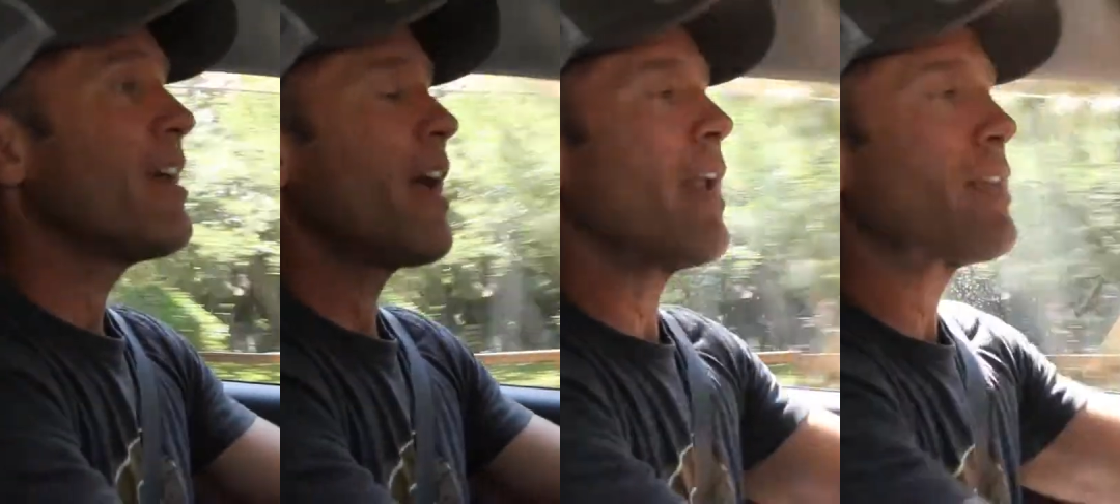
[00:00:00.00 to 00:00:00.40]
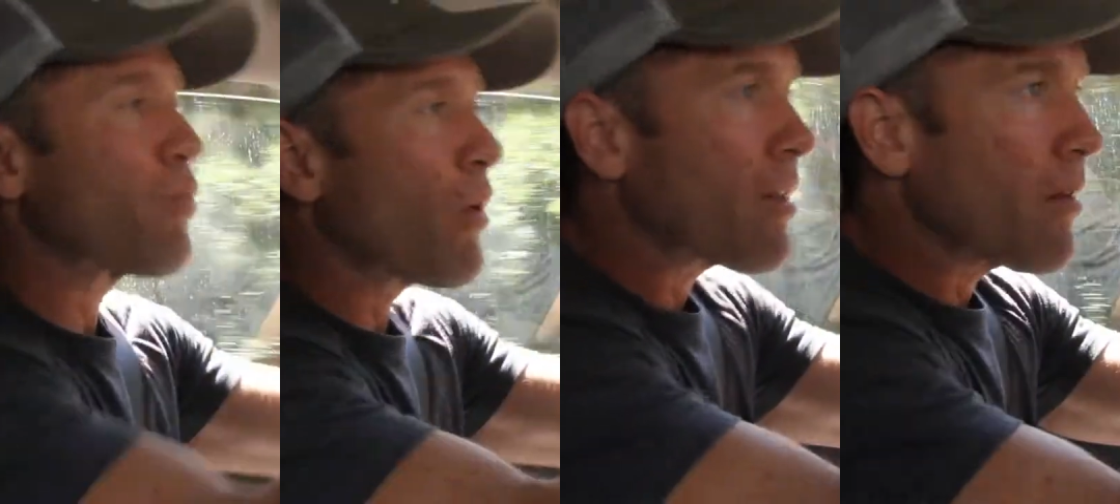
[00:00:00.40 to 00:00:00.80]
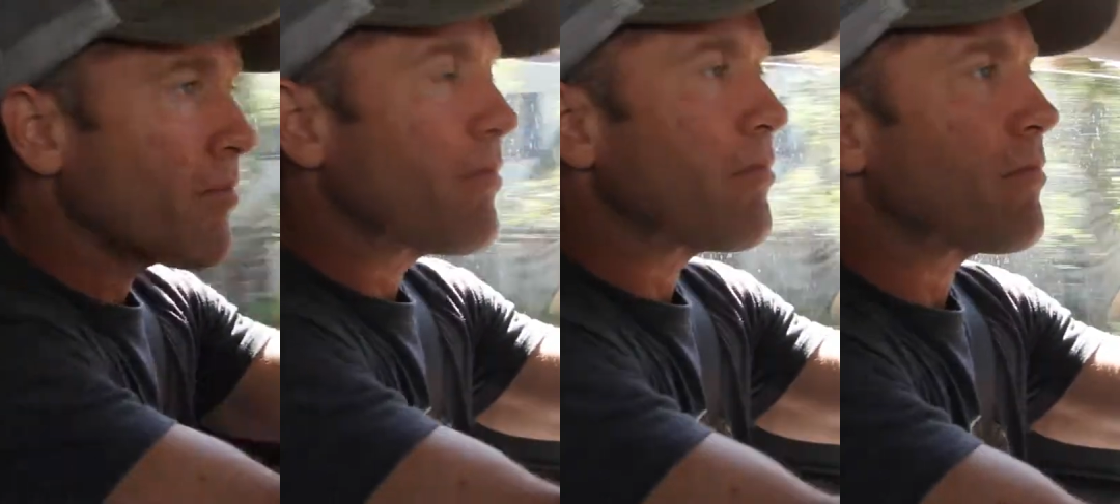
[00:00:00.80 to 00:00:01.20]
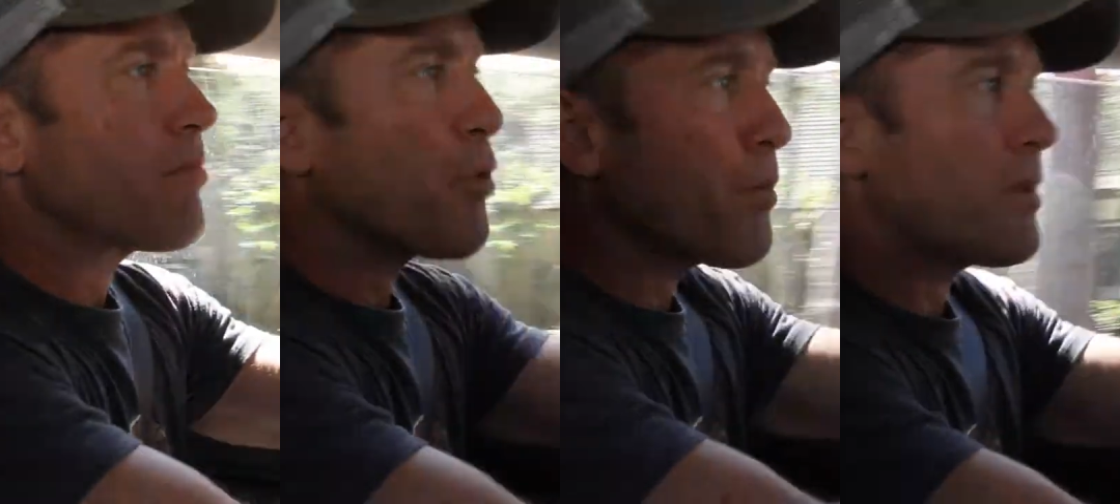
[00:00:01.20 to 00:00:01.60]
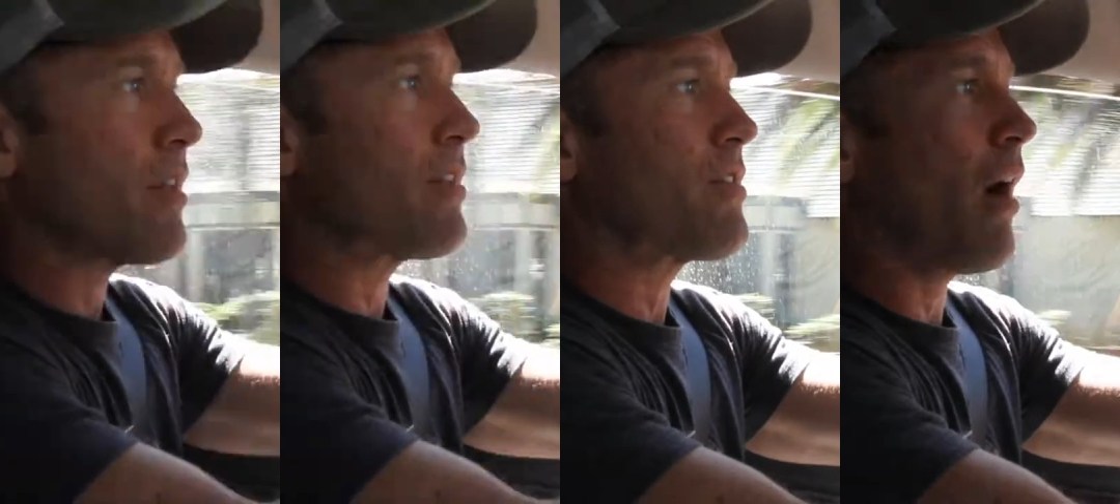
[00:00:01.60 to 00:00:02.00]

And it's one of the purposes